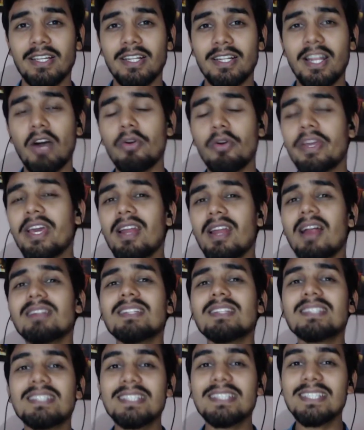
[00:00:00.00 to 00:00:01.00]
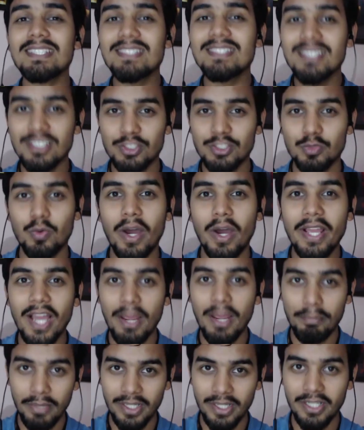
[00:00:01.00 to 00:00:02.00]
Now here are the reasons why
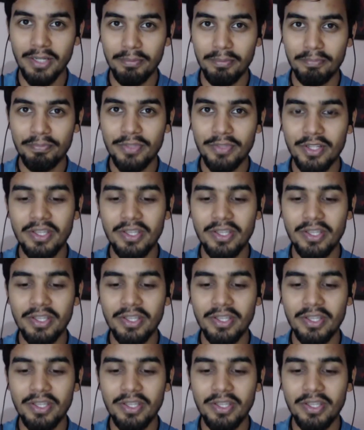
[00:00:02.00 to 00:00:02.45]
I picked up.